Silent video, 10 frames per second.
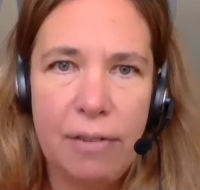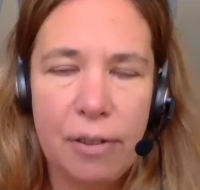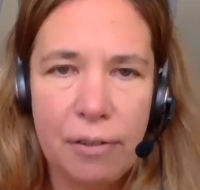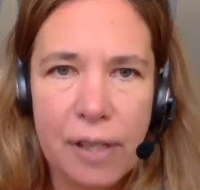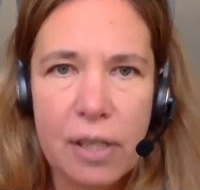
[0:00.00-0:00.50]
If
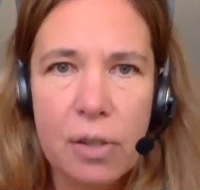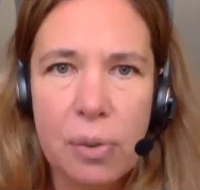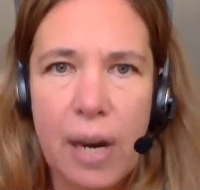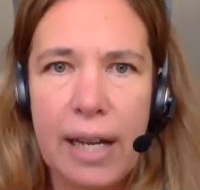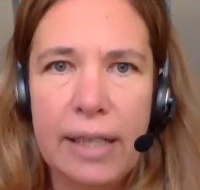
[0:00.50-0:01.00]
it feels
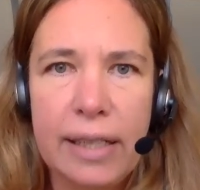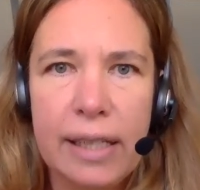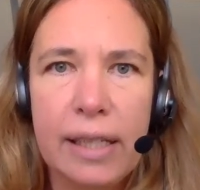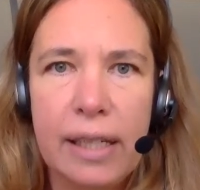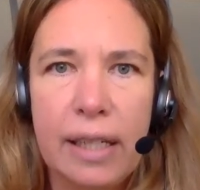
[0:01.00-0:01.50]
right
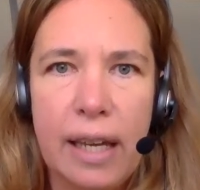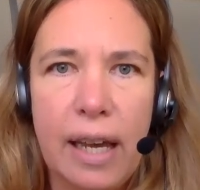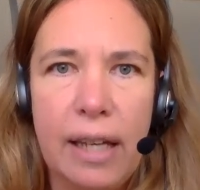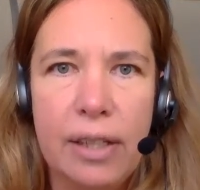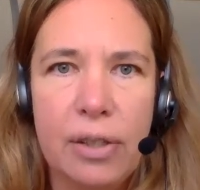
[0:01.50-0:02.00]

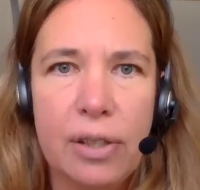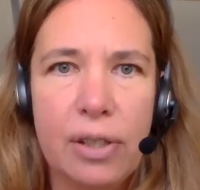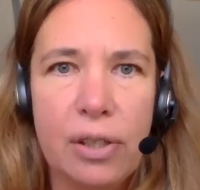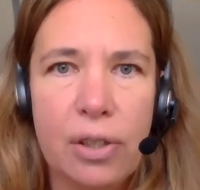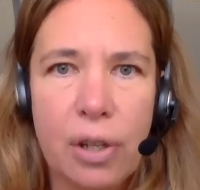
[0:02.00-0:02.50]
and
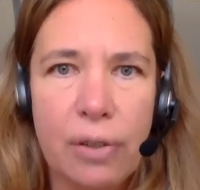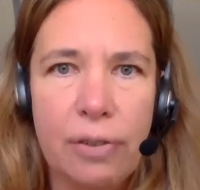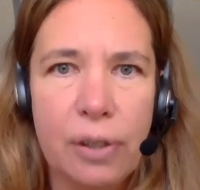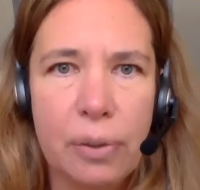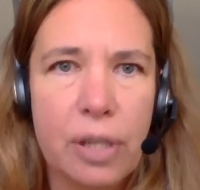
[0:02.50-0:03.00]
you don't
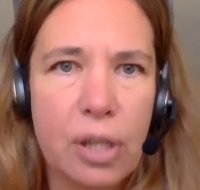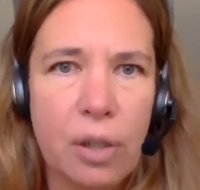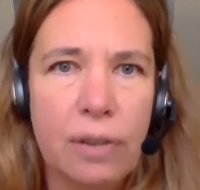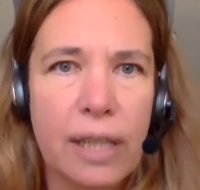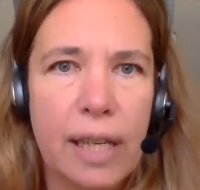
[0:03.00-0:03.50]
feel
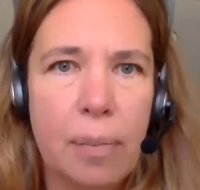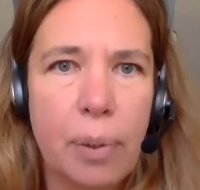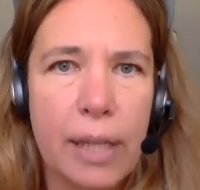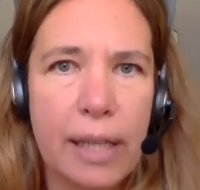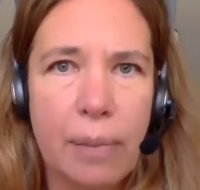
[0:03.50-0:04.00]
resolved at that
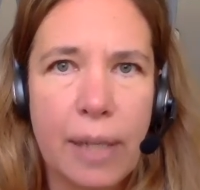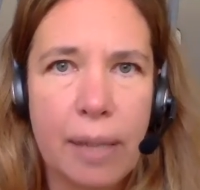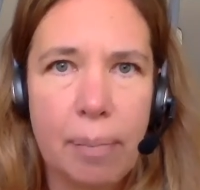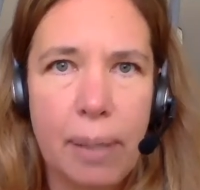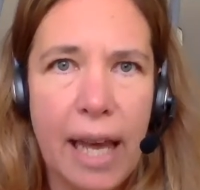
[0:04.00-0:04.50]
point, then we
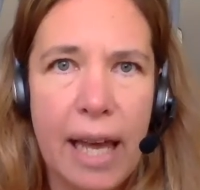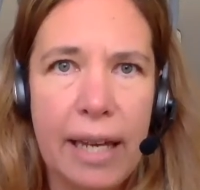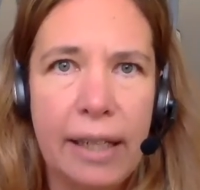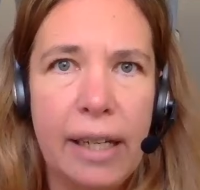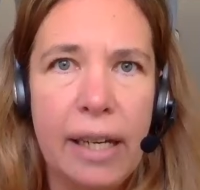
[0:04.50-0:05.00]
can
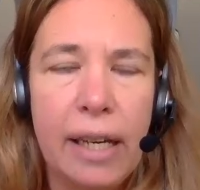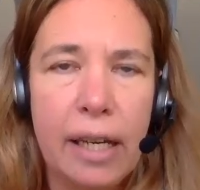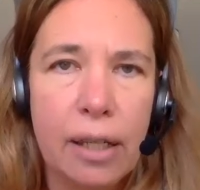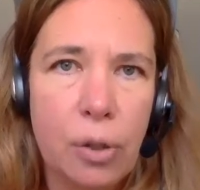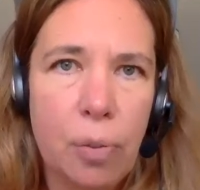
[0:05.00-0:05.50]
plan
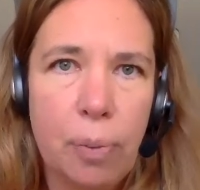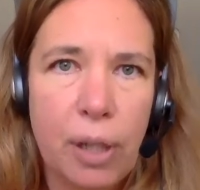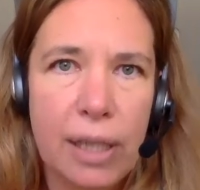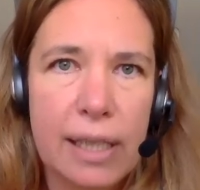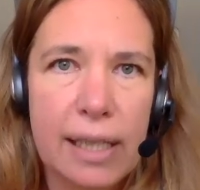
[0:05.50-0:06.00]
a group
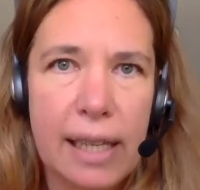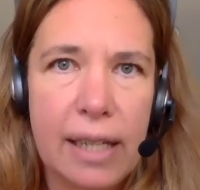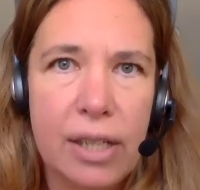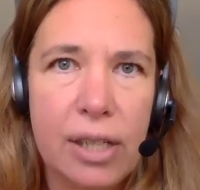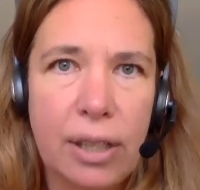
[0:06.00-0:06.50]

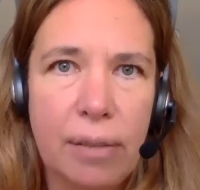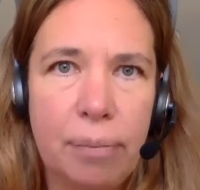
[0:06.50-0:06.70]
constellation.